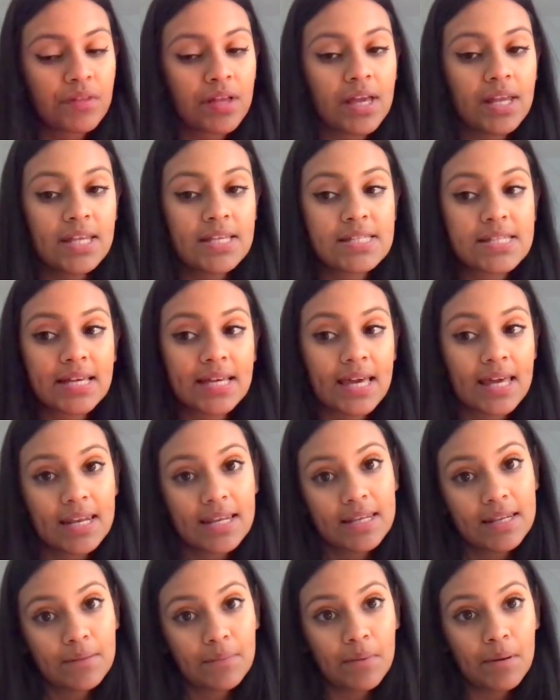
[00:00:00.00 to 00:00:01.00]
And he's like, get
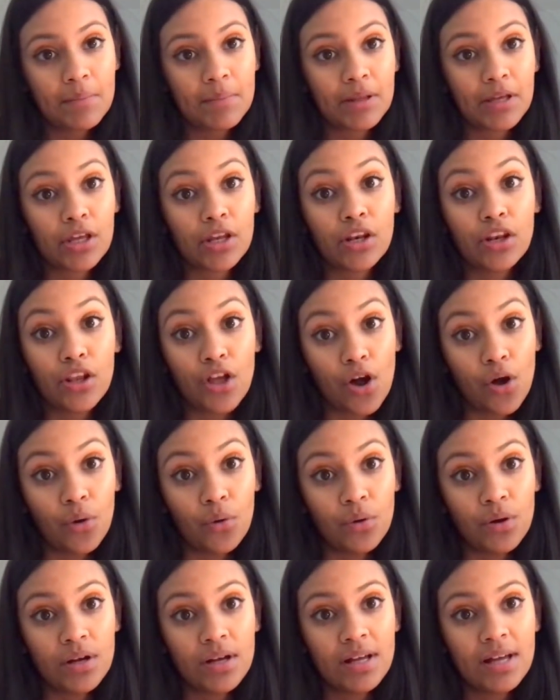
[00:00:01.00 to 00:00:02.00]
in them. I'm like, no.
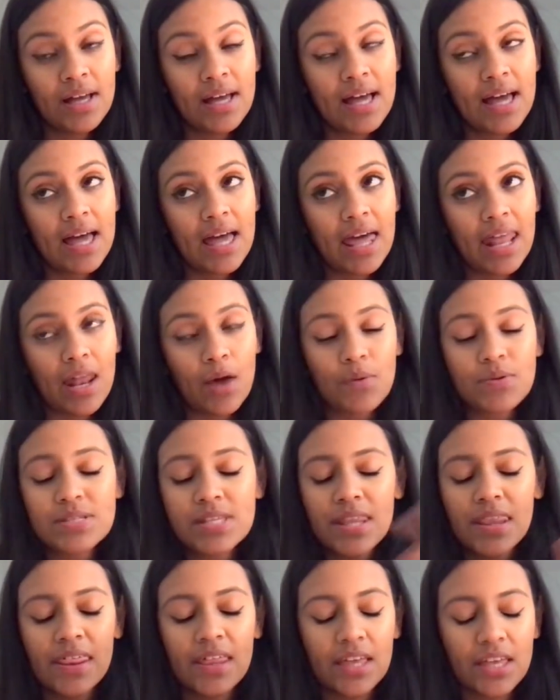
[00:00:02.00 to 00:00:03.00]
And I
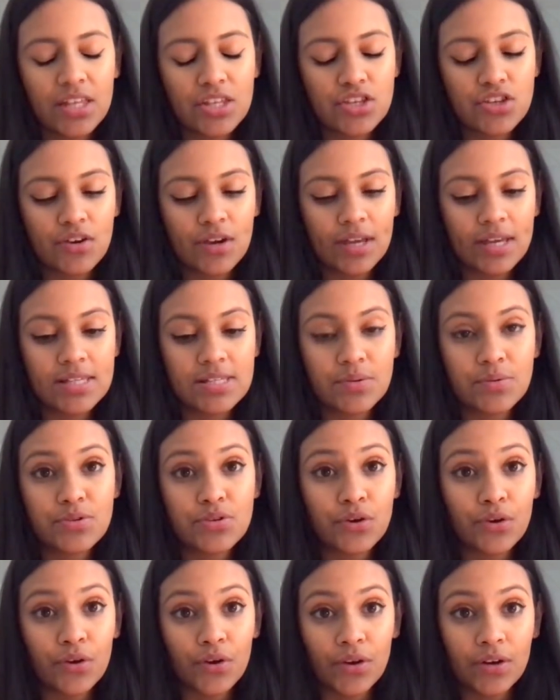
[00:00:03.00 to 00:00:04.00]
wasn't thinking straight, because it was
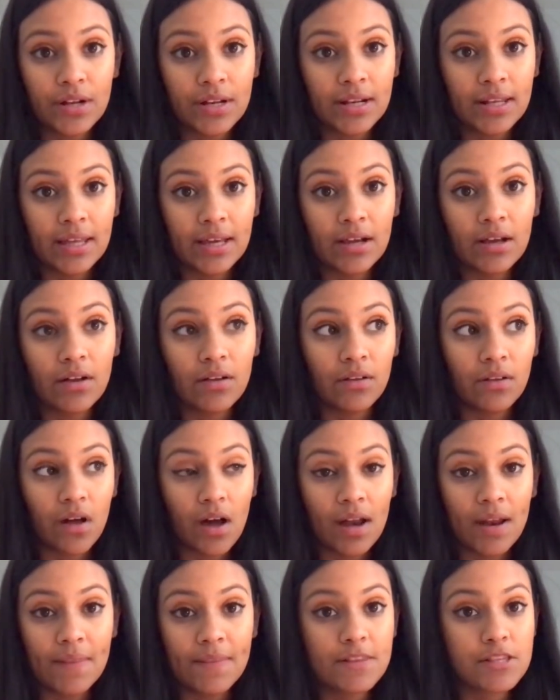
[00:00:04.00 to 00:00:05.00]
hurting like a
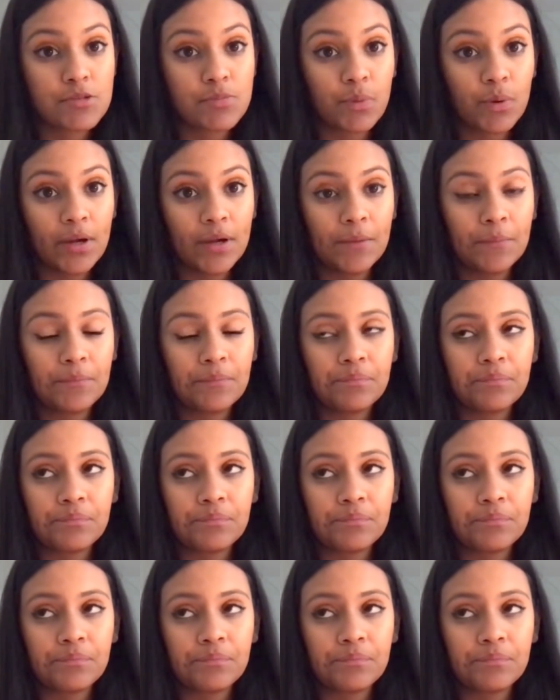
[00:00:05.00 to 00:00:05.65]
lot at this point.